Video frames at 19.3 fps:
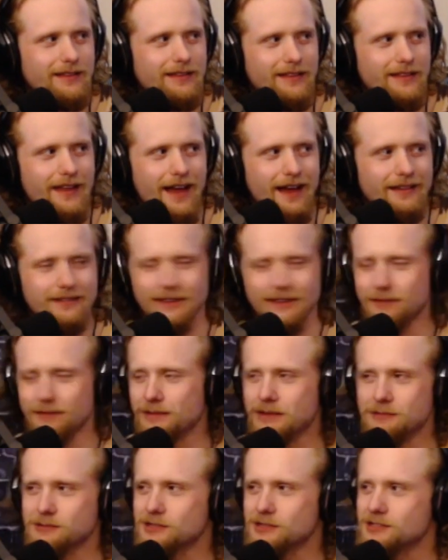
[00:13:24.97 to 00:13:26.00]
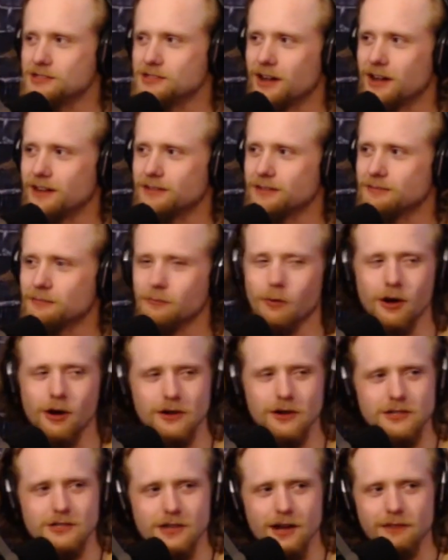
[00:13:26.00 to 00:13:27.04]
I mean, he was just done,
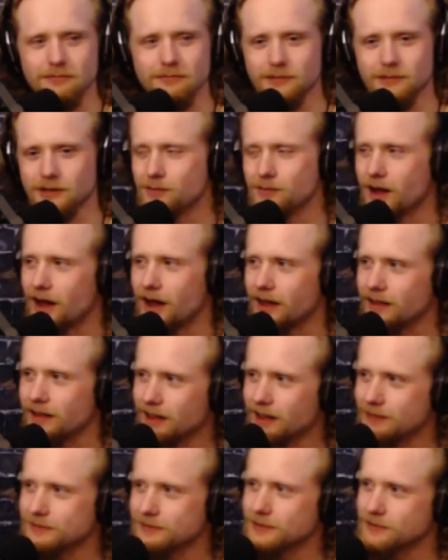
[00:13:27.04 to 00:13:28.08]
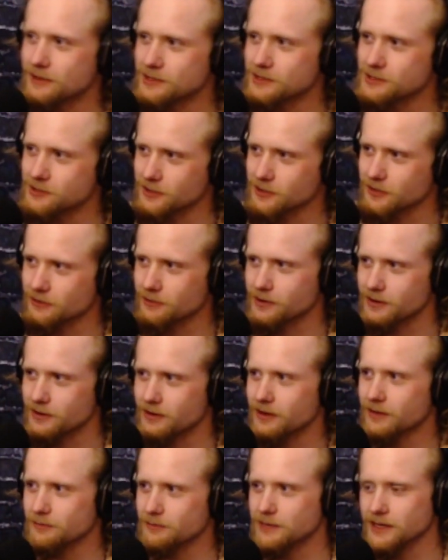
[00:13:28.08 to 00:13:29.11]
washed up. Goodbye. Have a good rest of your
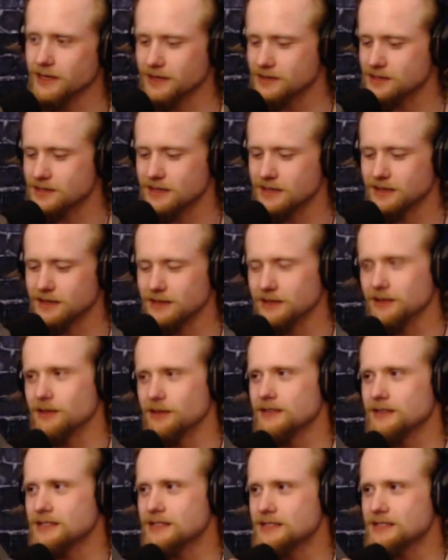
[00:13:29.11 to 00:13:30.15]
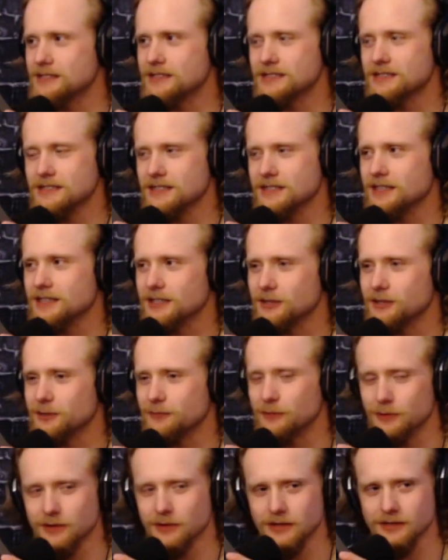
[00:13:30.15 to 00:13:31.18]
career. Because this is the thing.
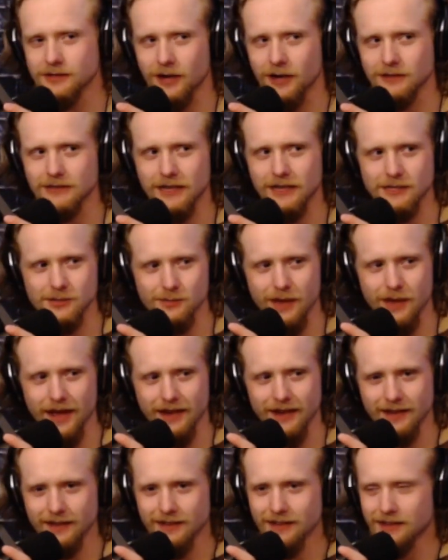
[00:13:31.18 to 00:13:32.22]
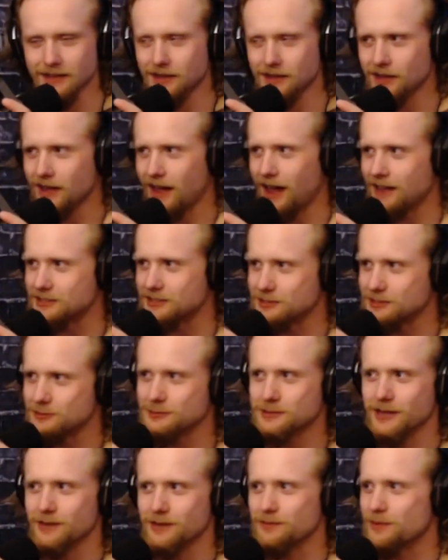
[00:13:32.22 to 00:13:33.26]
If you're gonna talk that smack, you
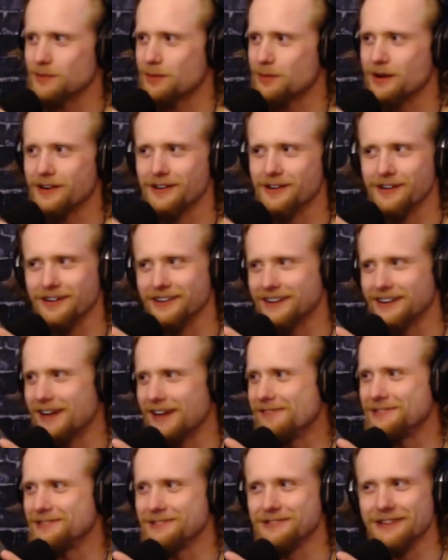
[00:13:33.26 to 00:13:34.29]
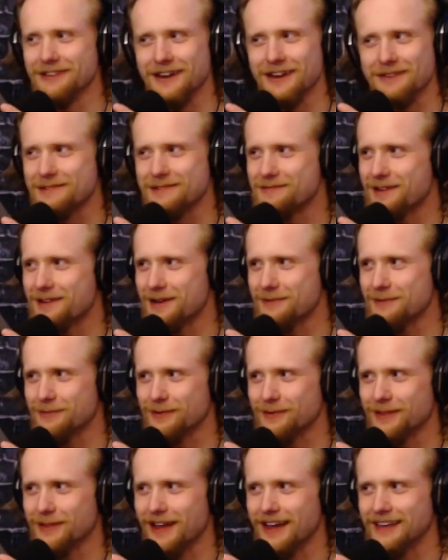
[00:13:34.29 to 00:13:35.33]
just got to prepare. I mean, you got to be ready
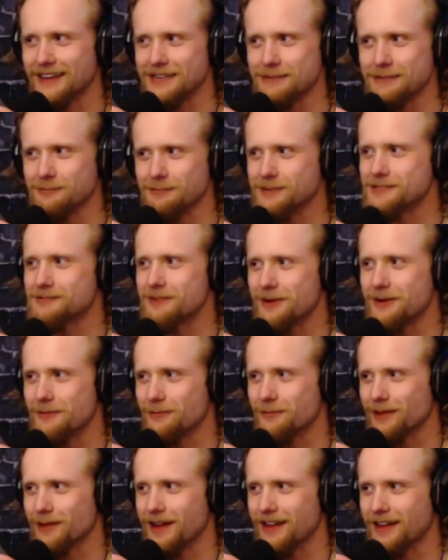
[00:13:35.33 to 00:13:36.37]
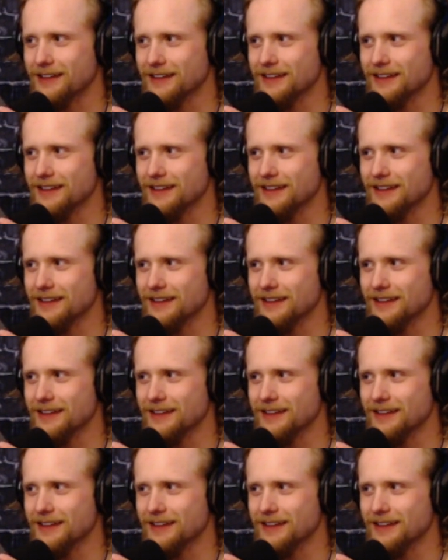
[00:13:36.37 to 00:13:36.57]
for that, and he wasn't ready for that.